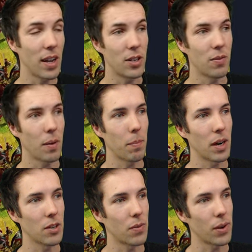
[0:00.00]
Age of
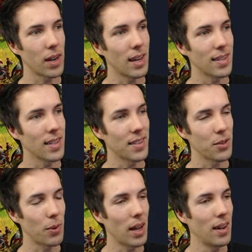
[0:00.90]
Empires four content as
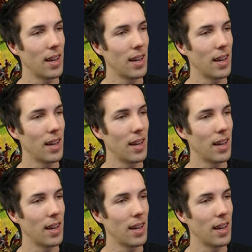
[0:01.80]
well.